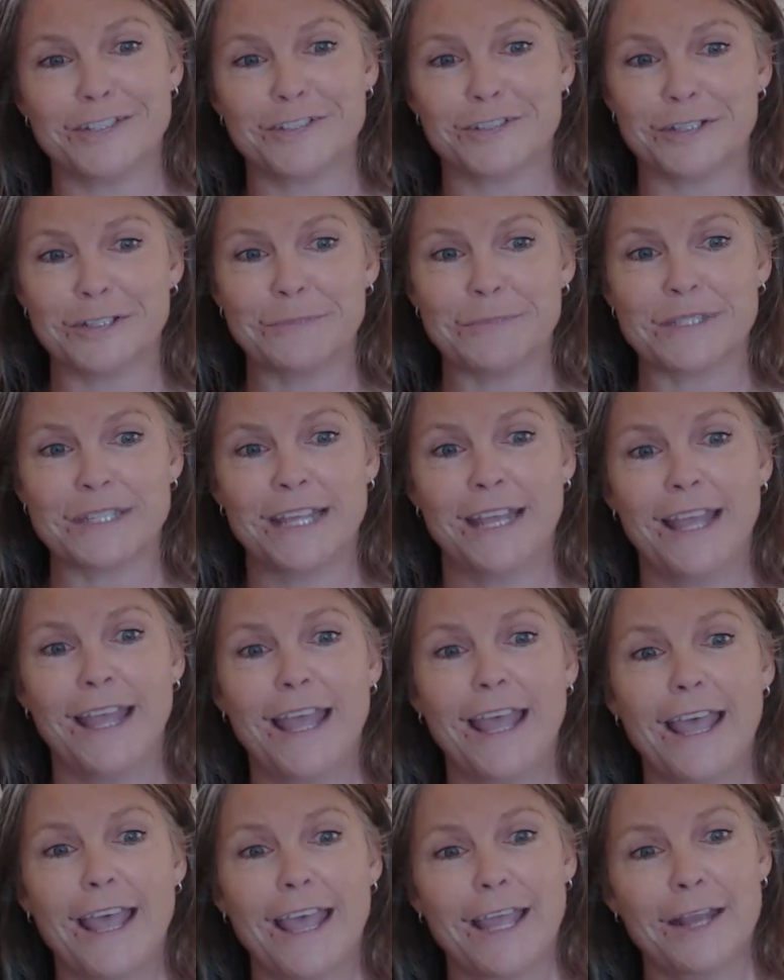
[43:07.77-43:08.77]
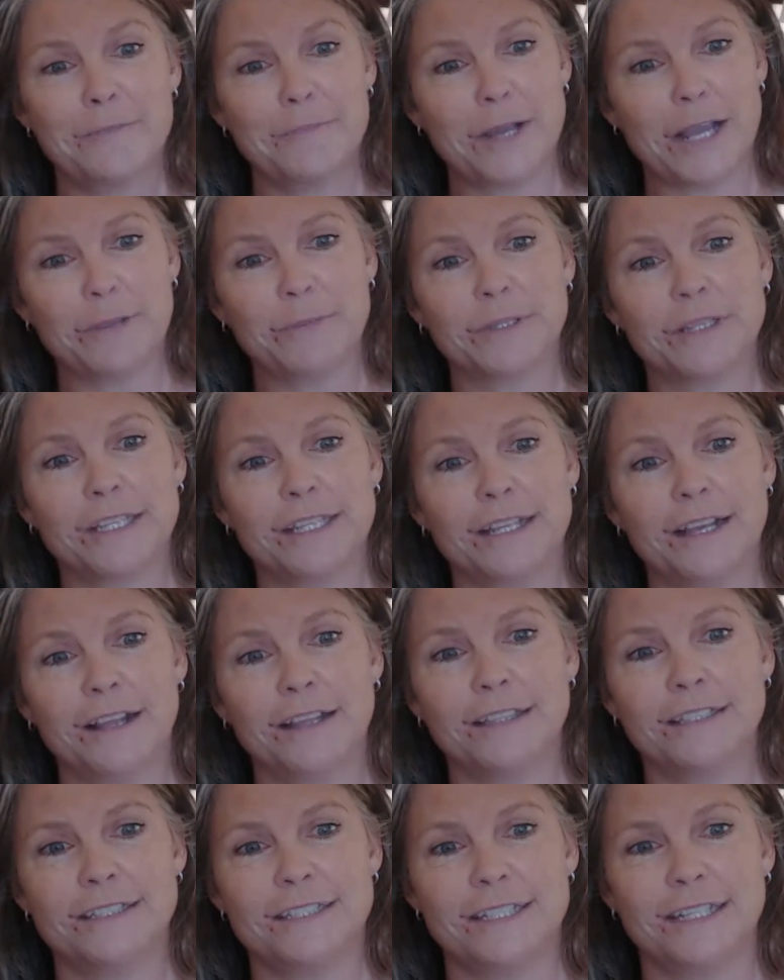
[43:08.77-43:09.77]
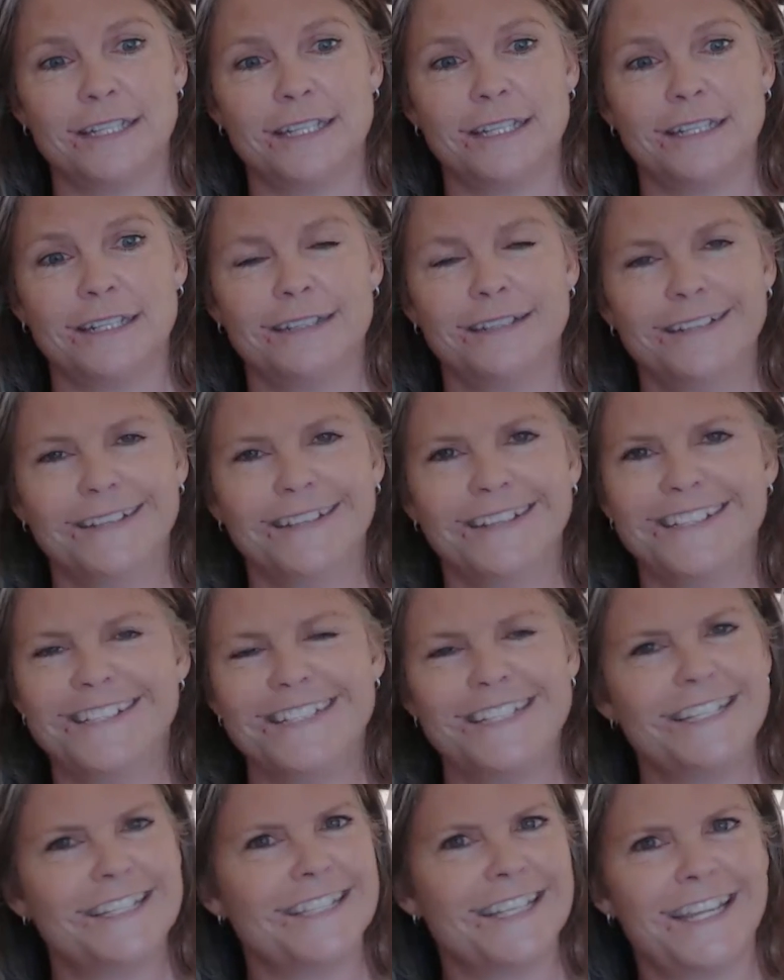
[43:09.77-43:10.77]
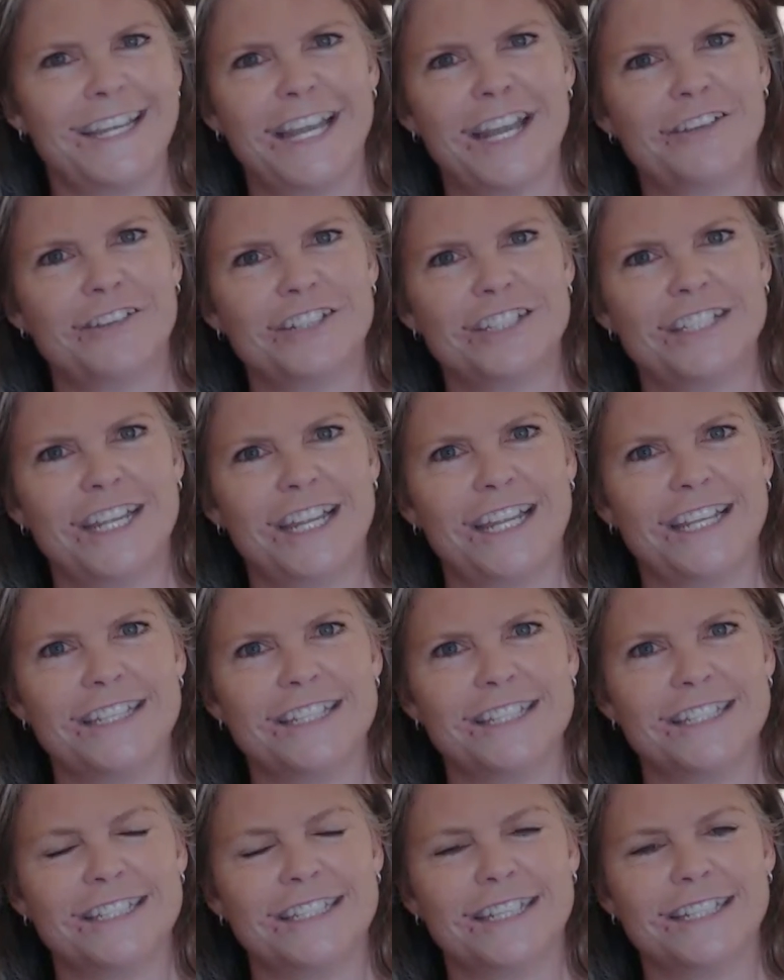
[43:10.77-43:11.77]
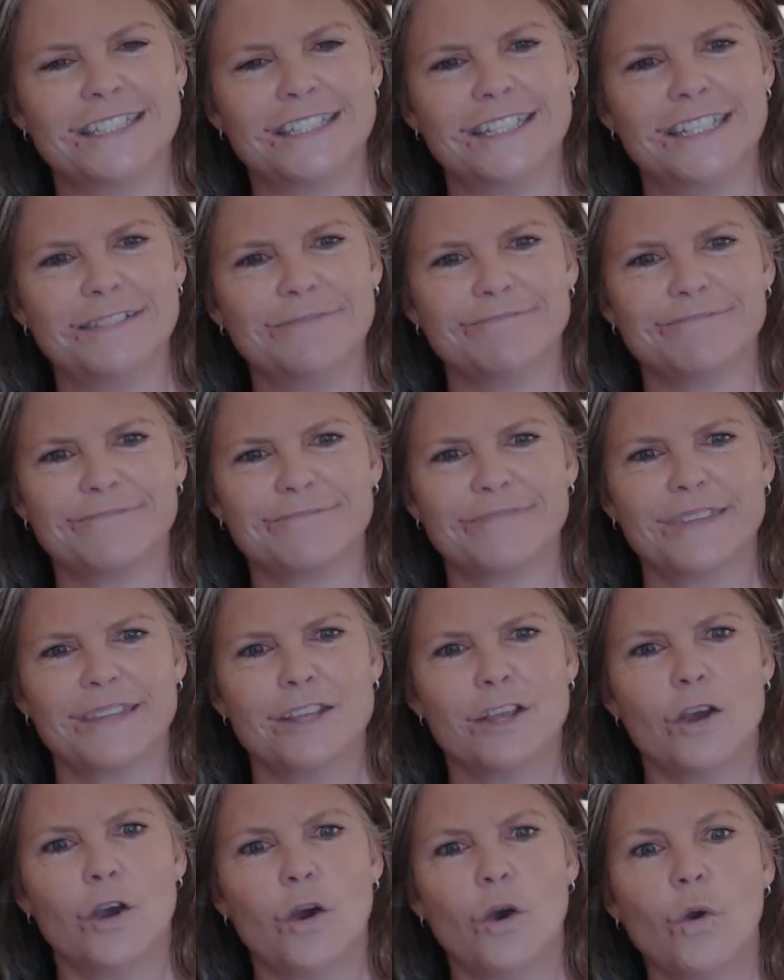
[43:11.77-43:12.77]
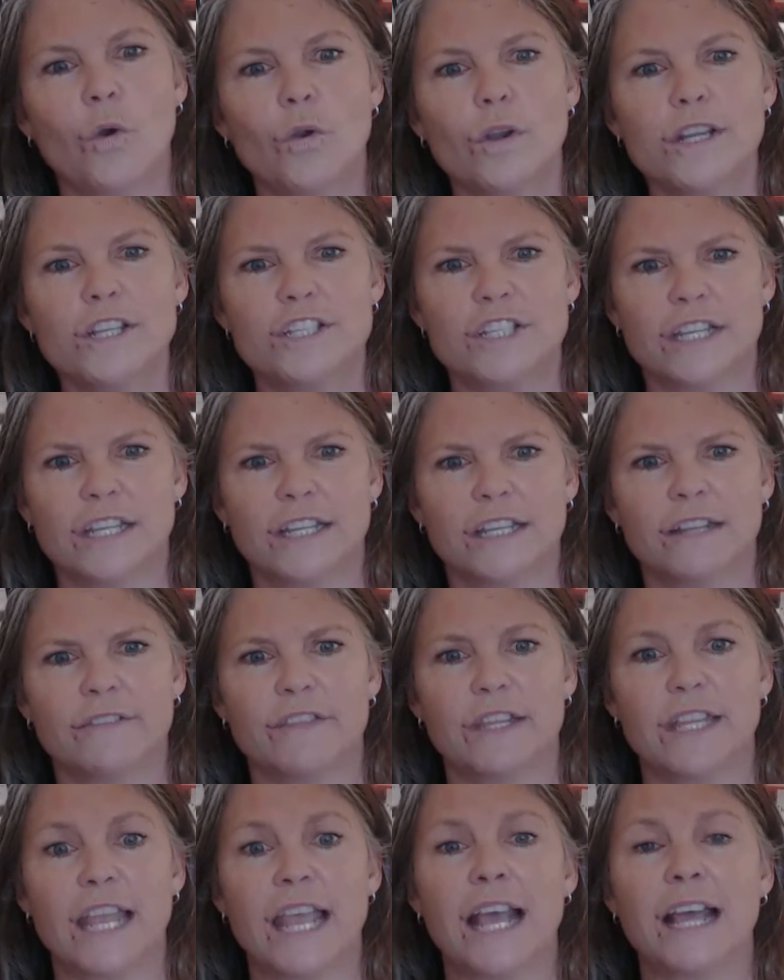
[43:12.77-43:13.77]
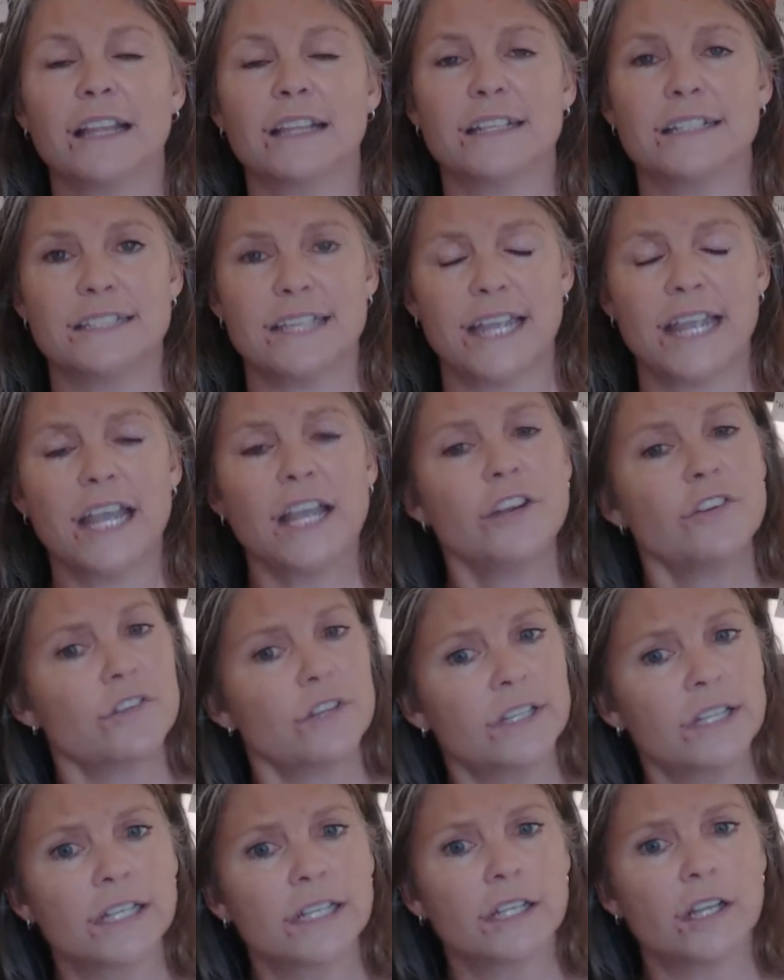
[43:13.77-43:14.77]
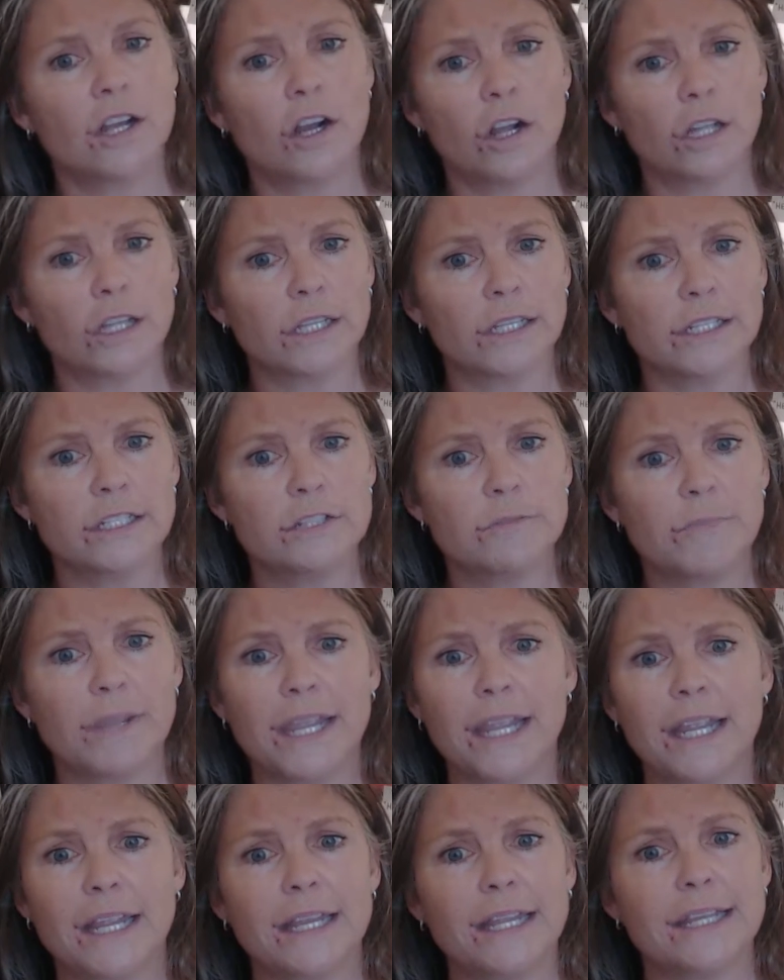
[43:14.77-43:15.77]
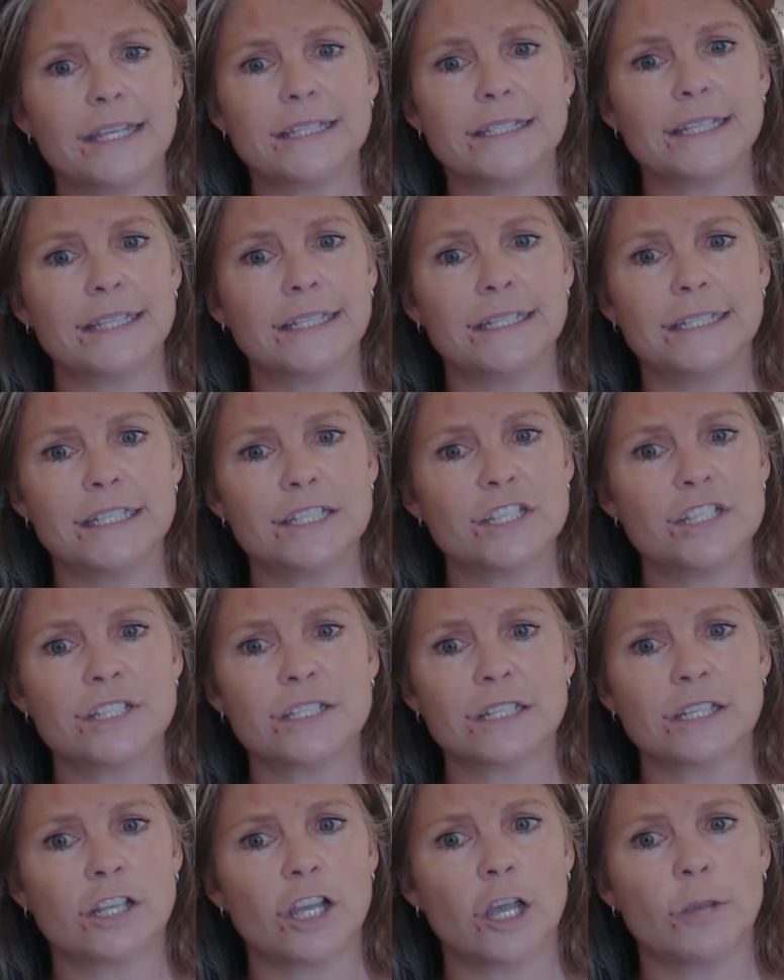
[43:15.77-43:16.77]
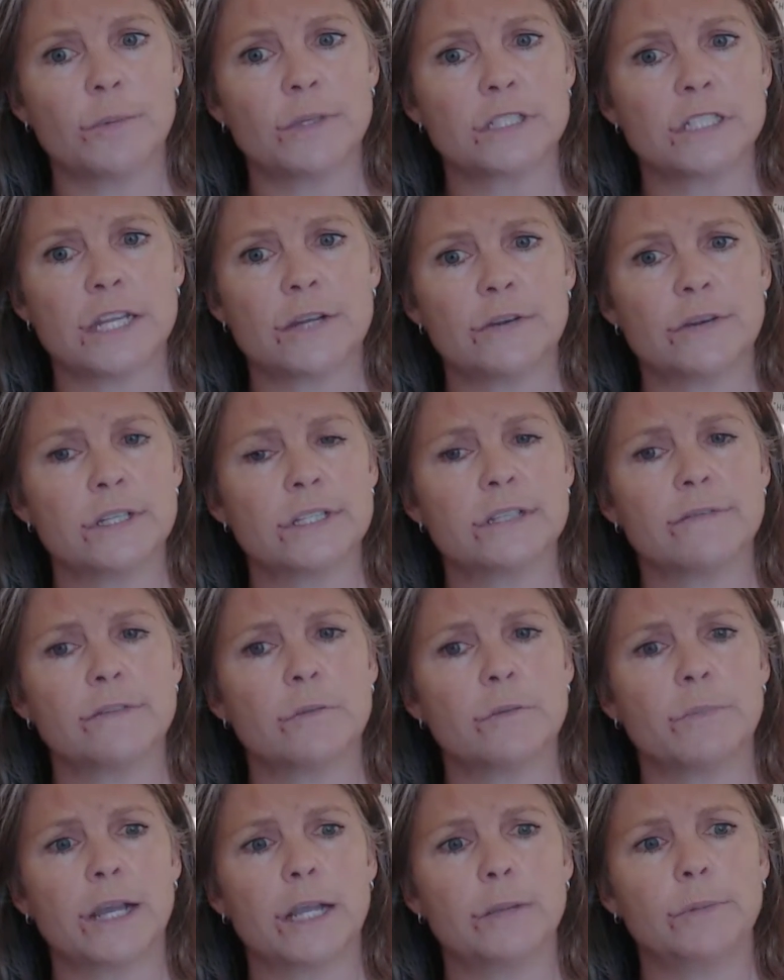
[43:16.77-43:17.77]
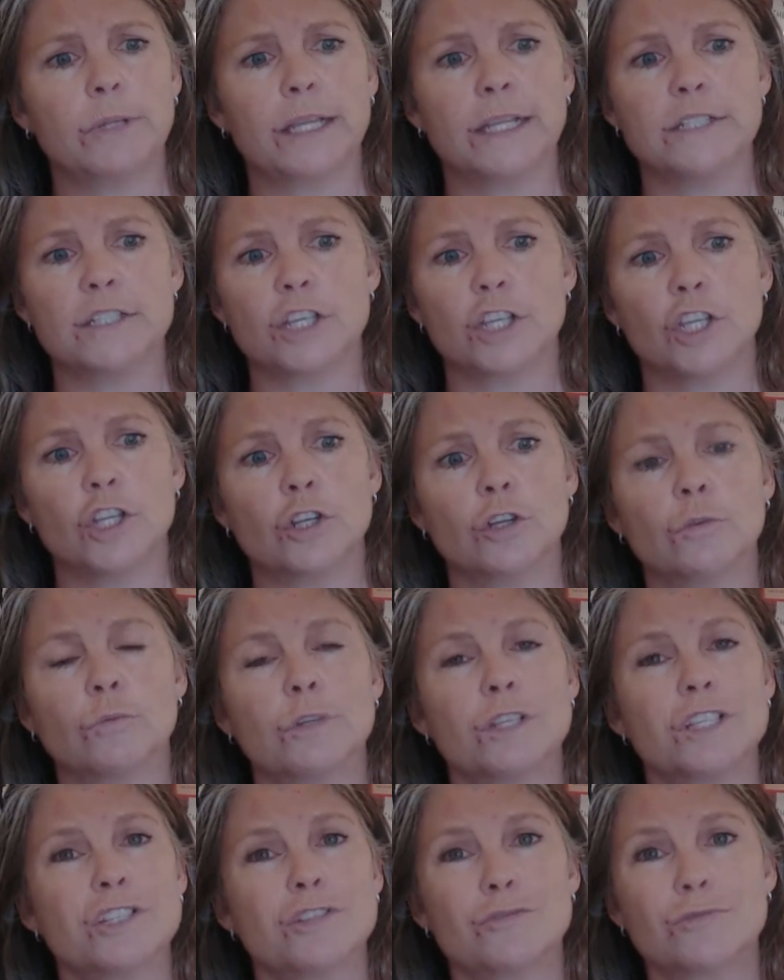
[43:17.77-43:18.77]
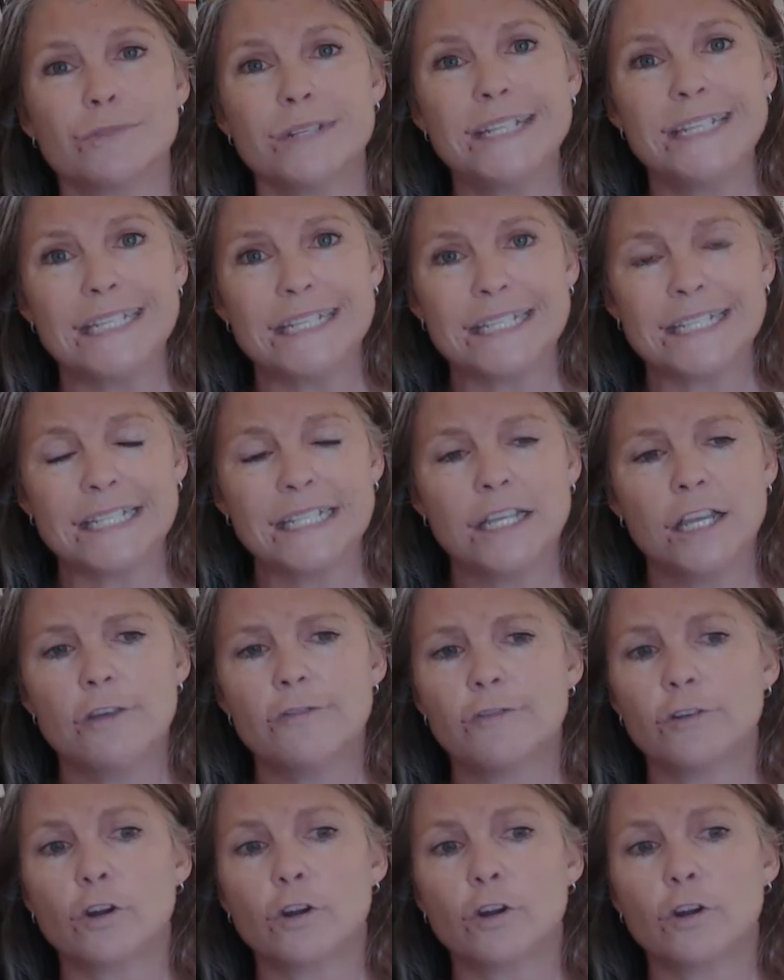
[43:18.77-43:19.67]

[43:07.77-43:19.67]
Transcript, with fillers: Origen of the Alexandrian College made his editions and commentaries of the Bible a secure retreat for all errors and deformed them with philosophical speculations,